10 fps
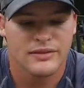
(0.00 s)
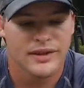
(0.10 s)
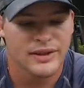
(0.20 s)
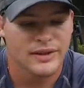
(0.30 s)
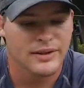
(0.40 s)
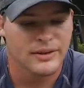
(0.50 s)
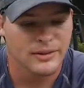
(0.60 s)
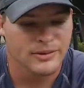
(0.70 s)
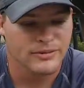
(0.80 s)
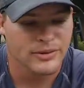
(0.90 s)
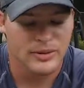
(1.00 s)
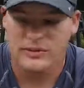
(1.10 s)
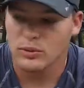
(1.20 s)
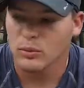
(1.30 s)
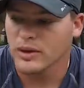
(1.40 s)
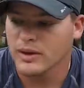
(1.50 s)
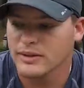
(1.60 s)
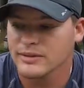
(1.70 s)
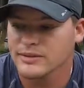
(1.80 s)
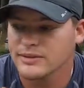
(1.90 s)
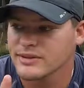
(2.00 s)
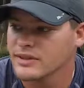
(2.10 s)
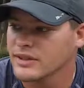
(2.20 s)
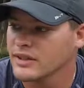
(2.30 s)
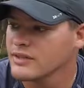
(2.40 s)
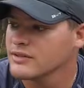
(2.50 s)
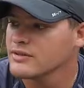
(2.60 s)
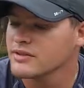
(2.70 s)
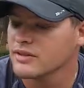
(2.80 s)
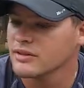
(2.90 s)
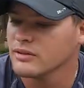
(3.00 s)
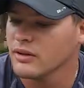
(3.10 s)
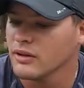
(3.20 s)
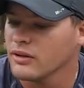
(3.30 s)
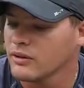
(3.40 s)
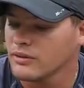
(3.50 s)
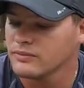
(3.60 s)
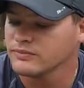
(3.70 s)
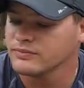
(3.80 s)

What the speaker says: They're 3 to 4 pounds, and I use this Eagle Claw